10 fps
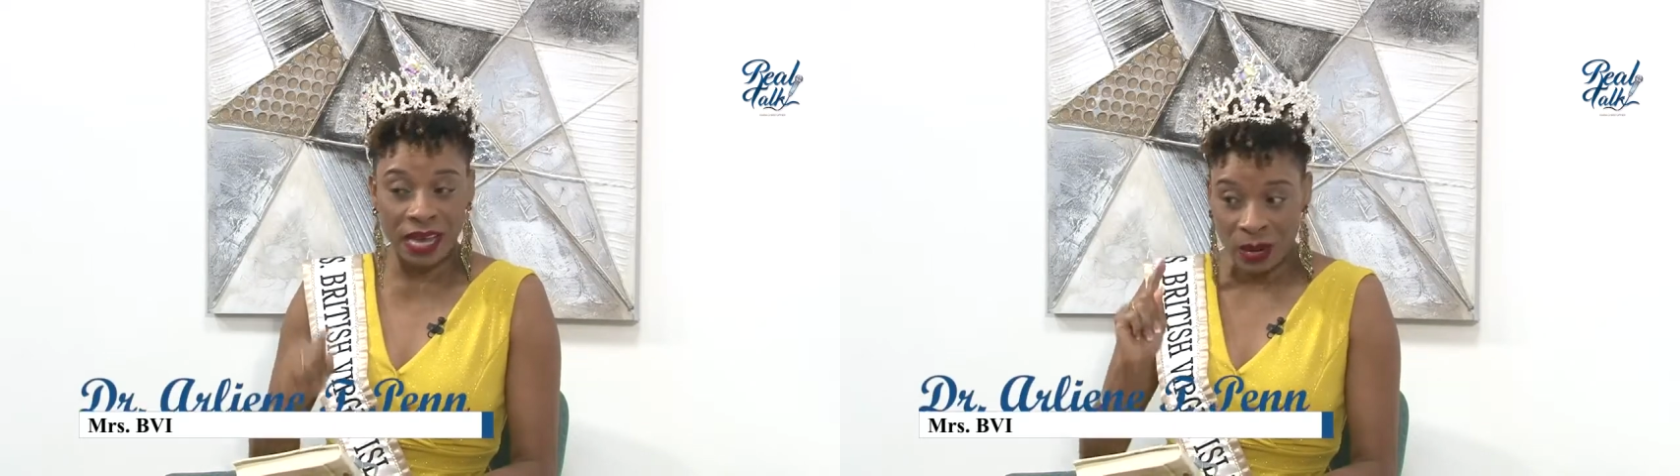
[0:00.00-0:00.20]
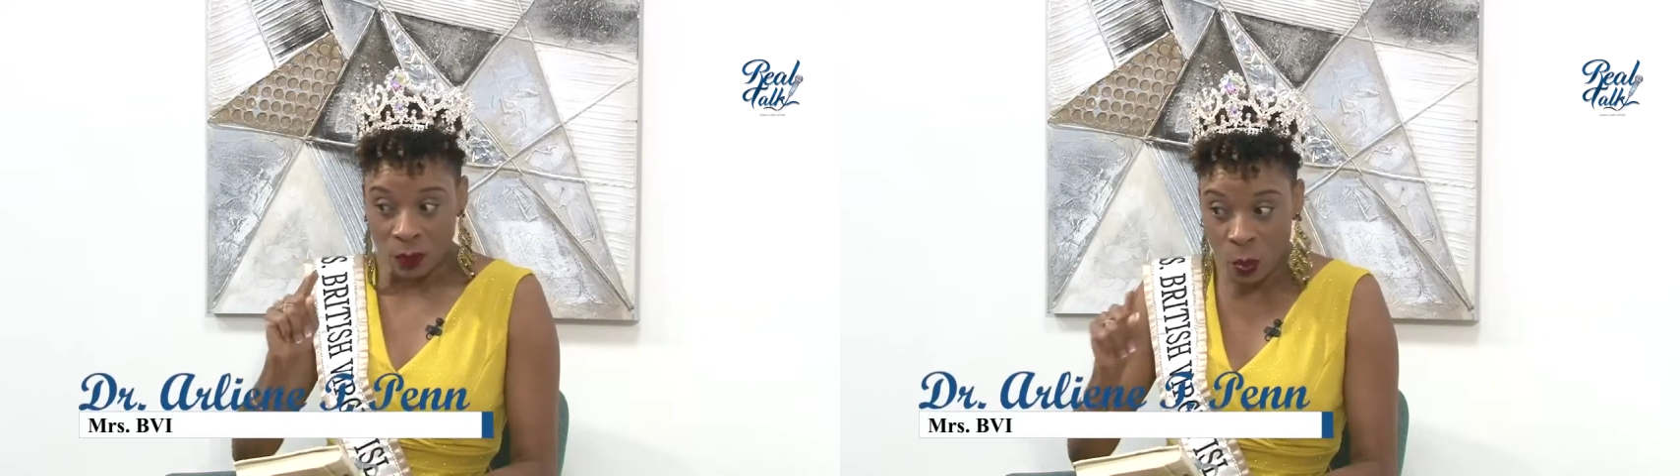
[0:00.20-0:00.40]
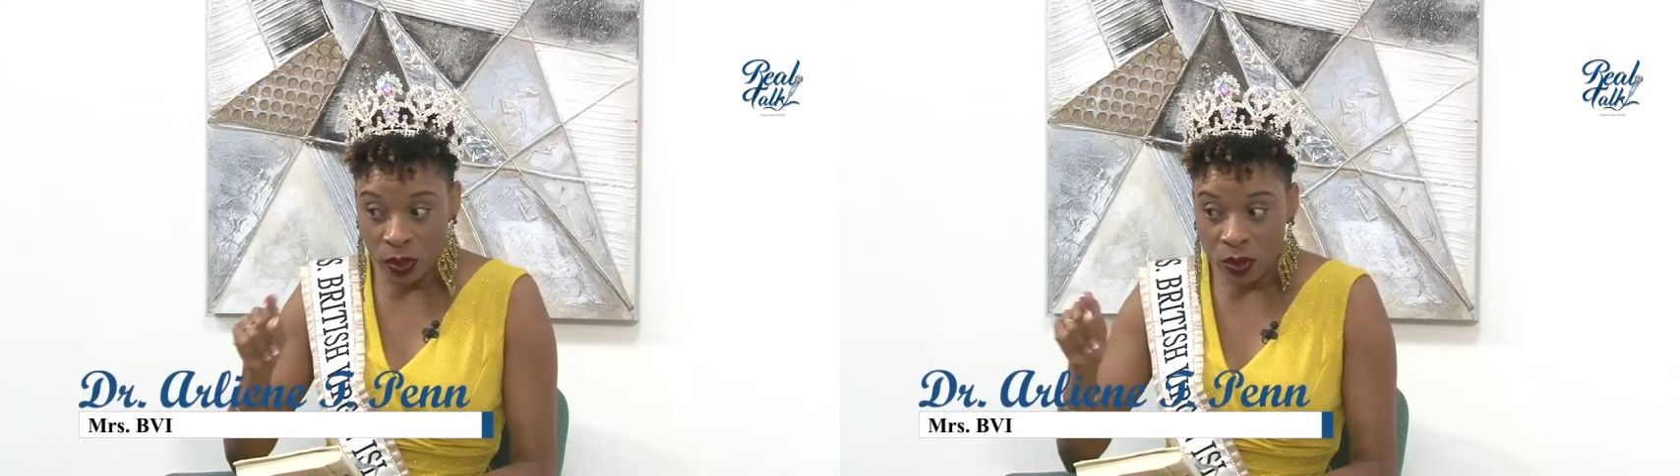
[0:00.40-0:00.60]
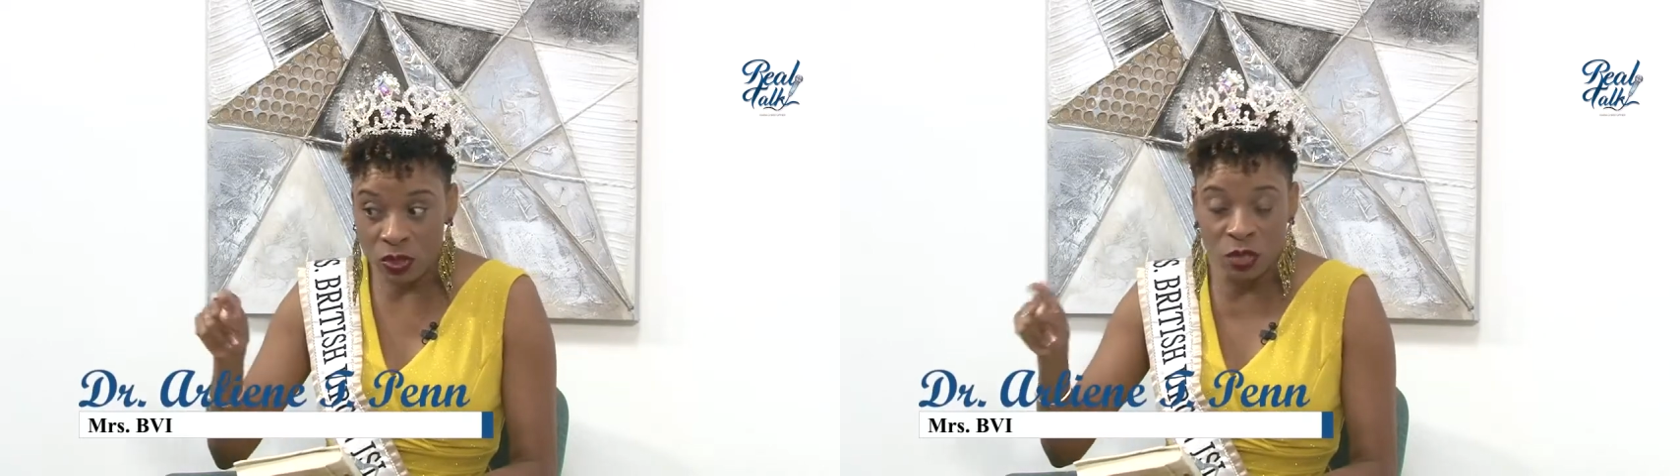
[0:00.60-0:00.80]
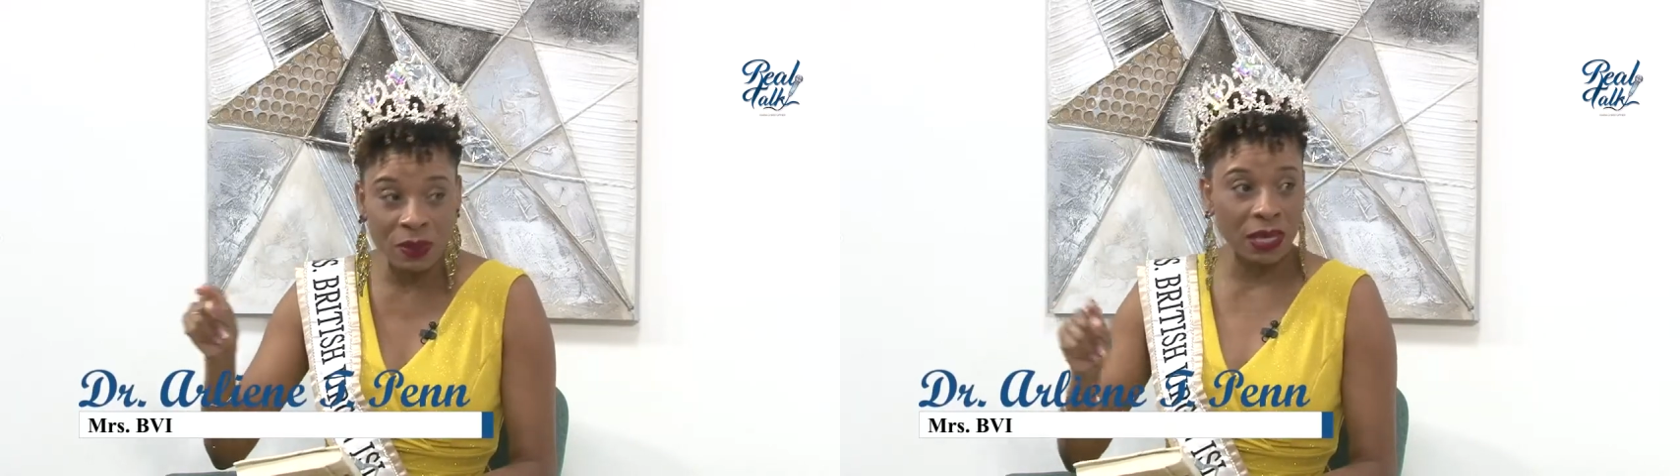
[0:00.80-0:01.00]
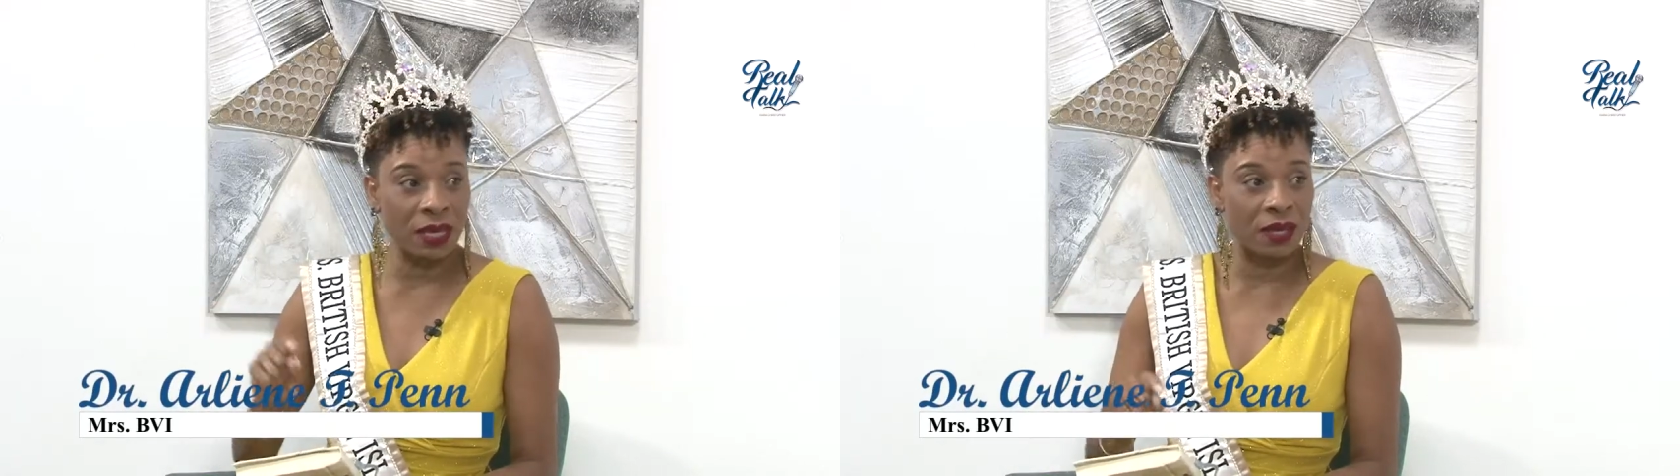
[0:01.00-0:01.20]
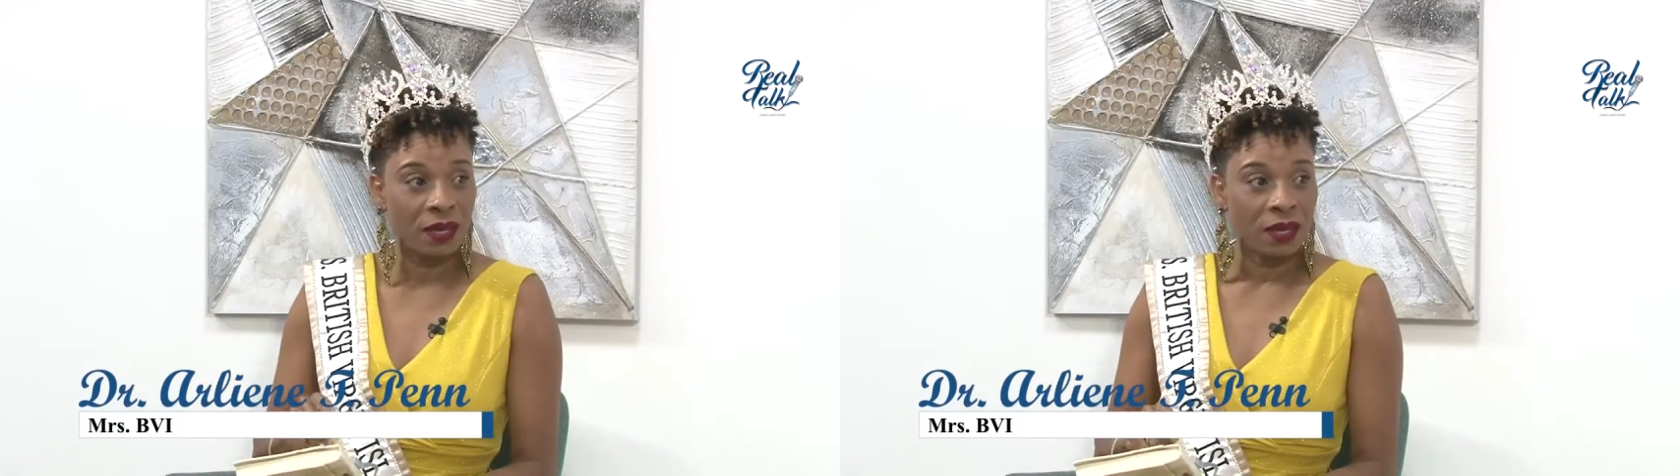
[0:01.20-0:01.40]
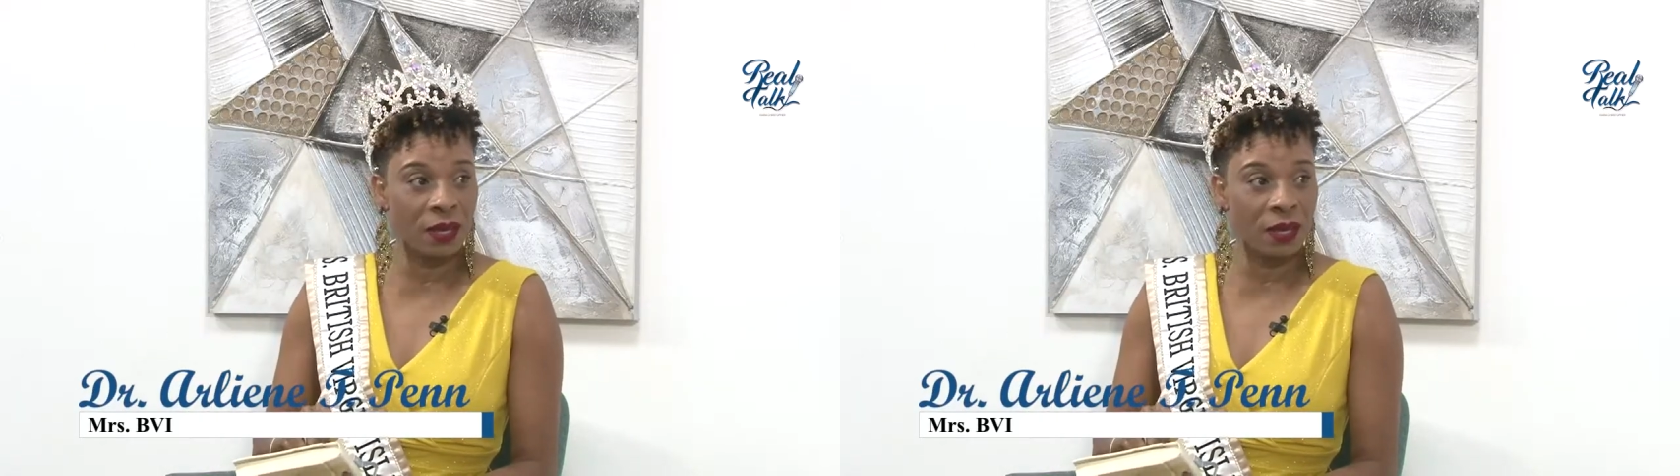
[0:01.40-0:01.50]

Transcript: and I'm going to speak.